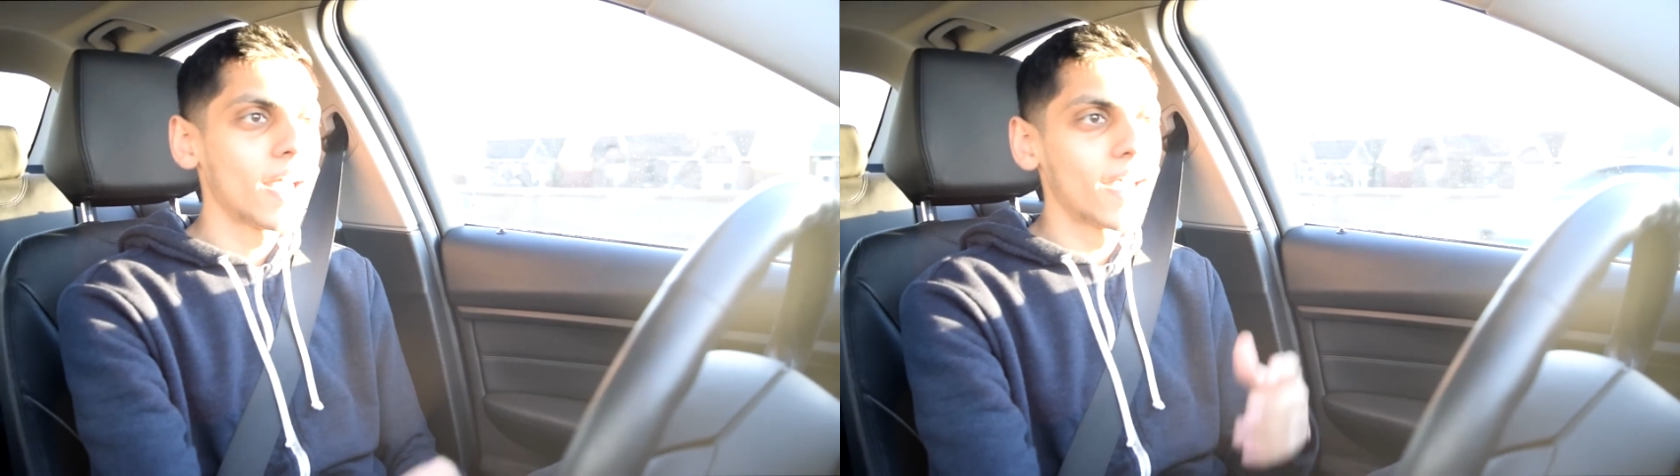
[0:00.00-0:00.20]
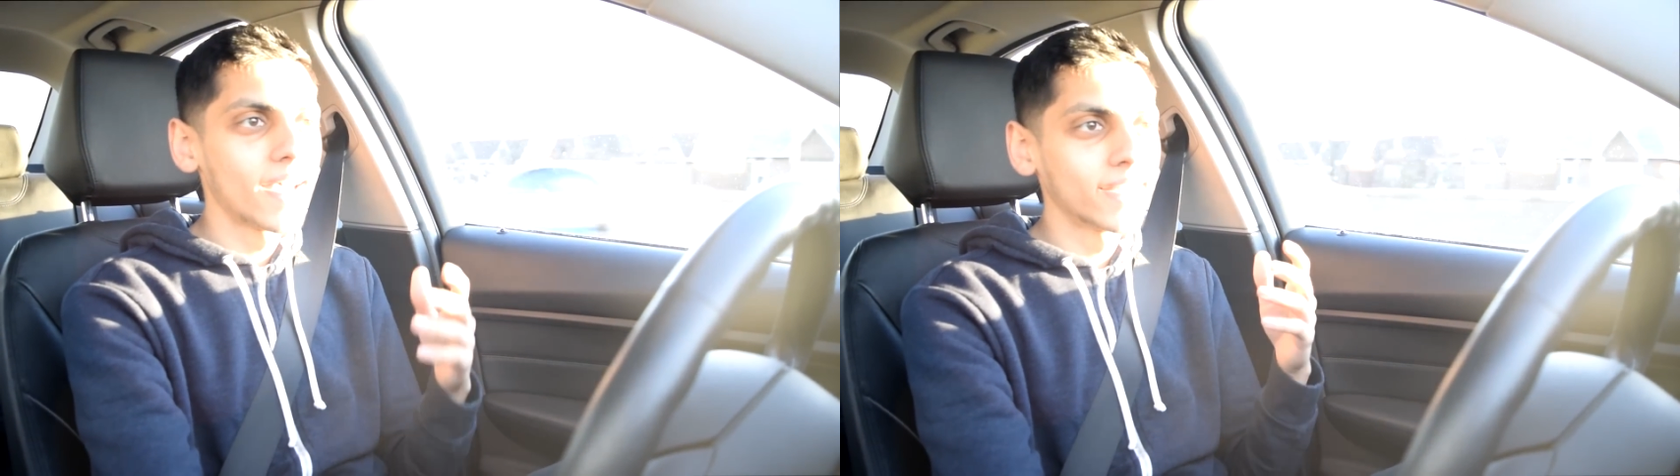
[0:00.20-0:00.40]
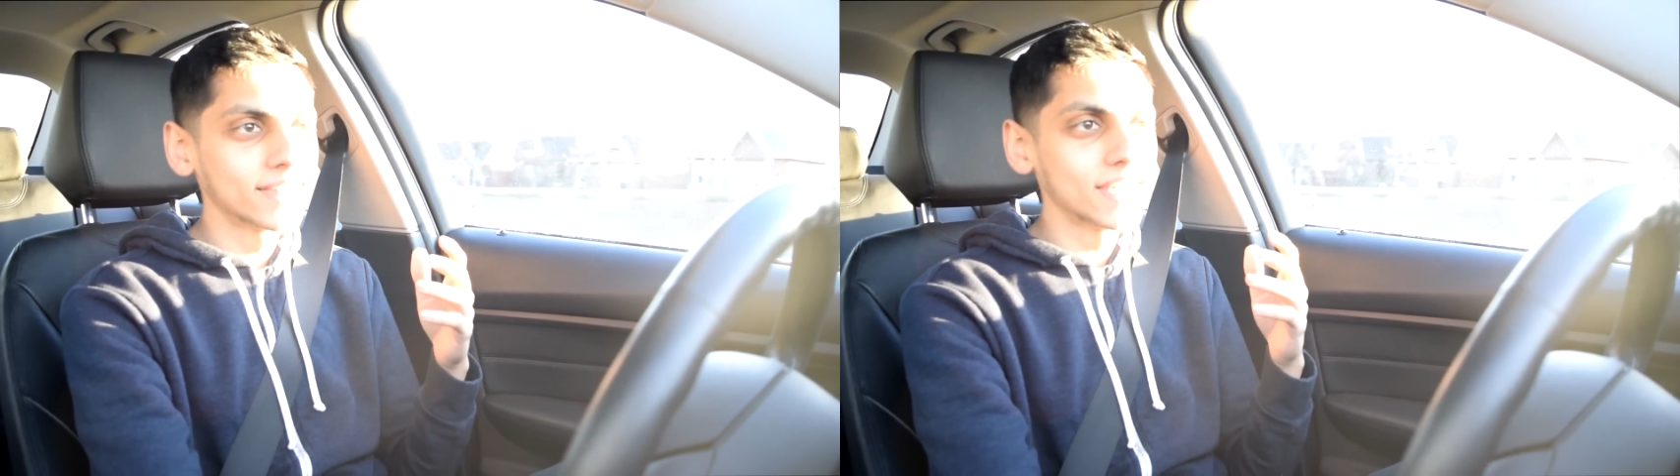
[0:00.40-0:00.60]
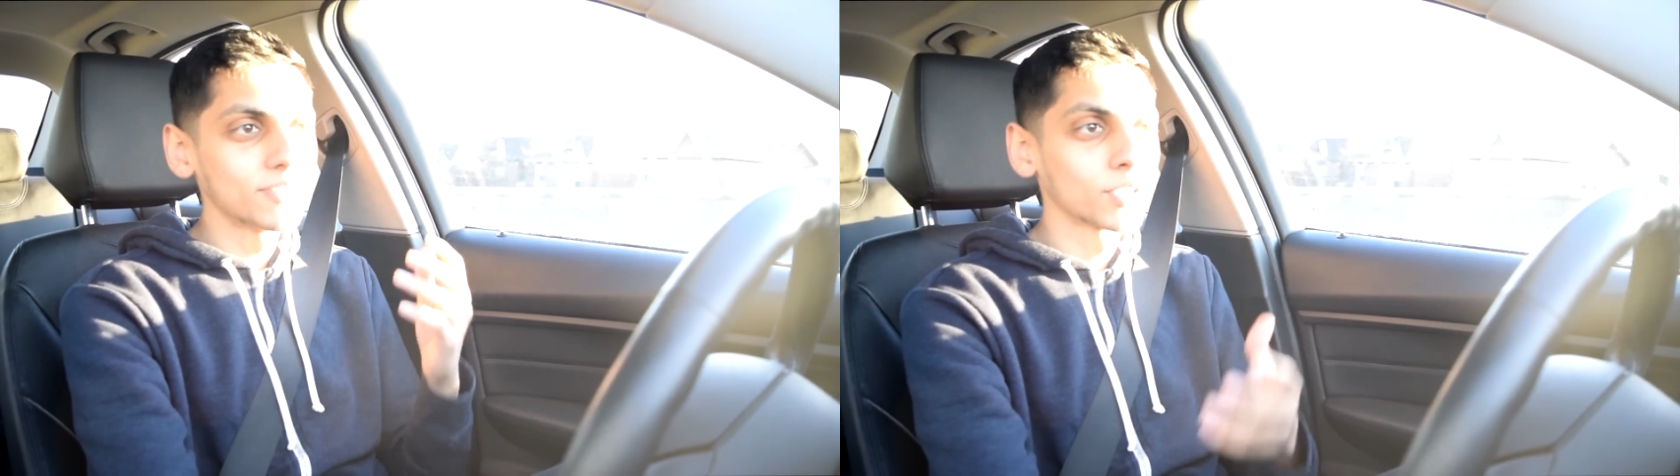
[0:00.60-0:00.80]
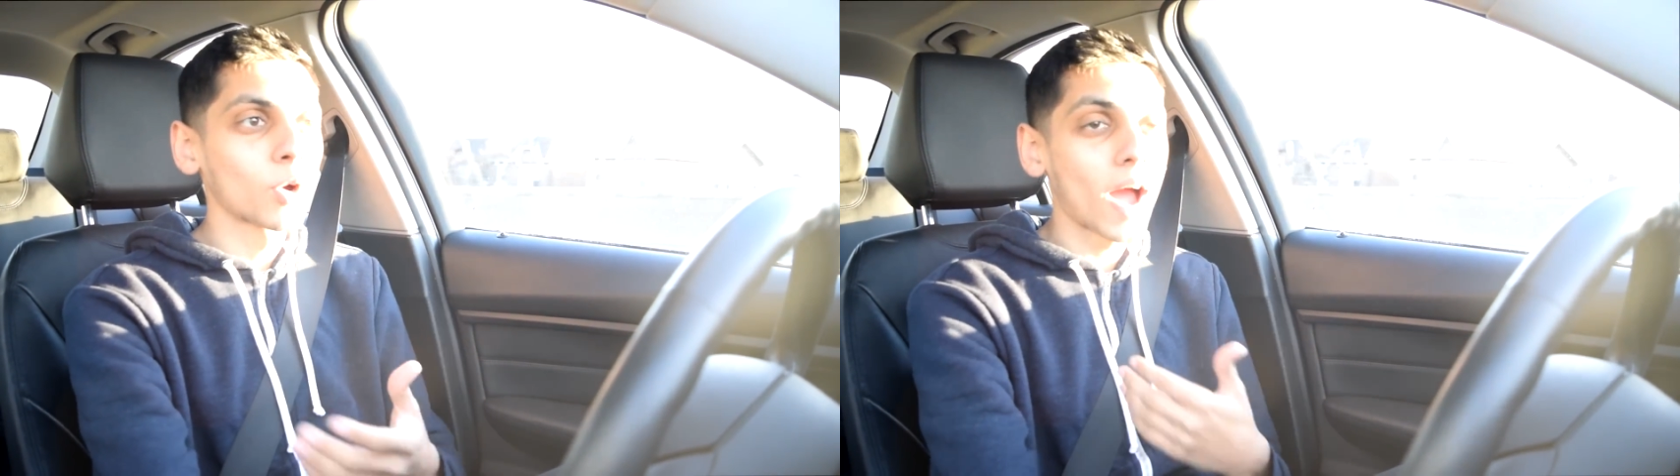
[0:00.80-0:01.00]
And
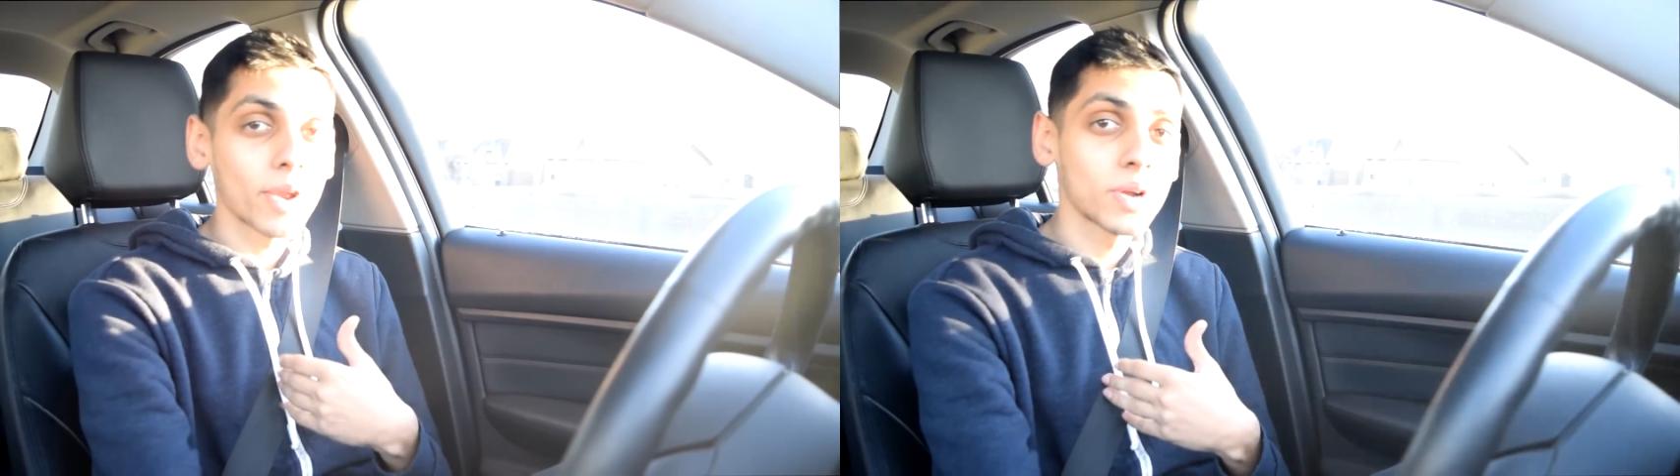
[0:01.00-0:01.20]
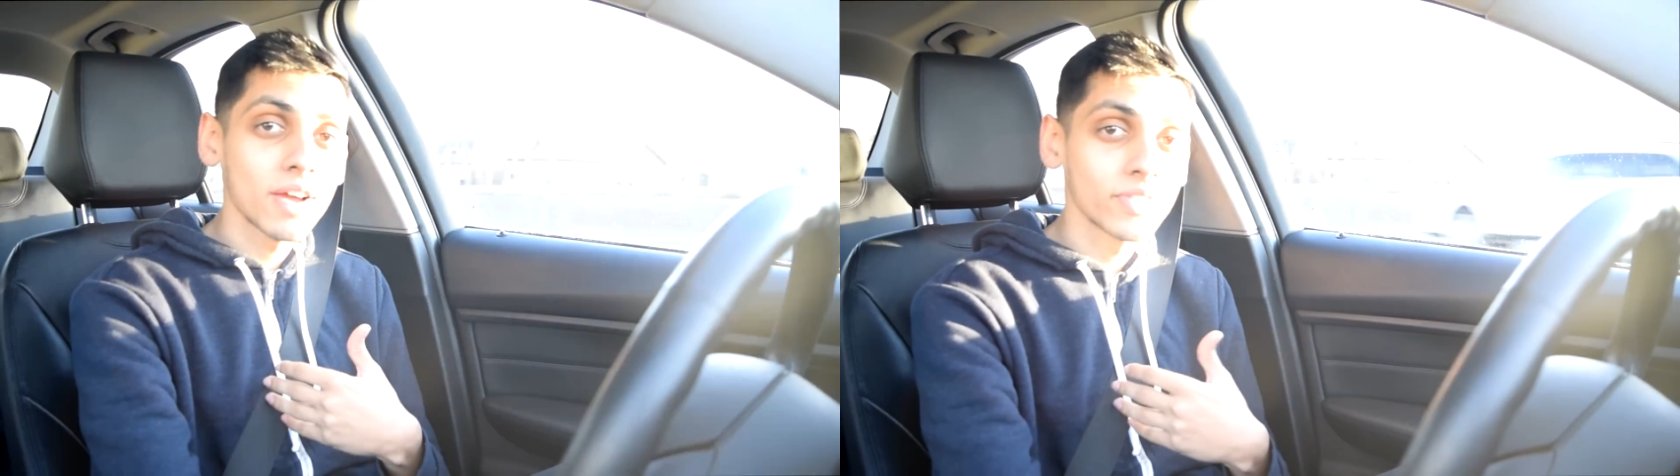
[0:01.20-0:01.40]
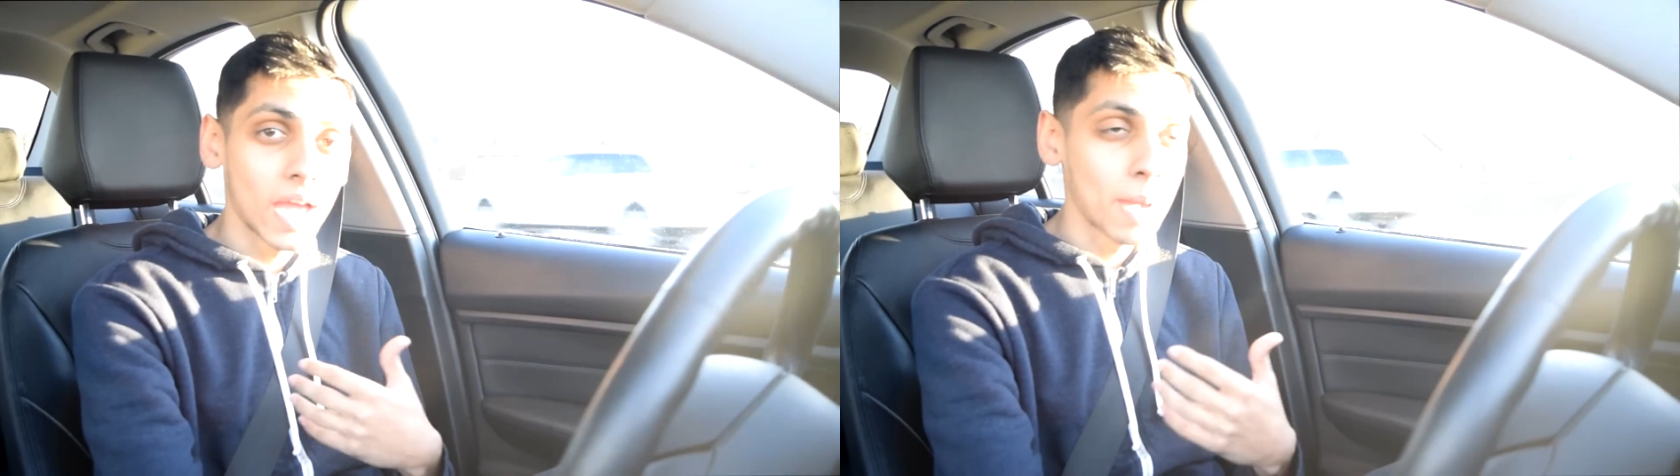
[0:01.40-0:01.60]
even though I don't have the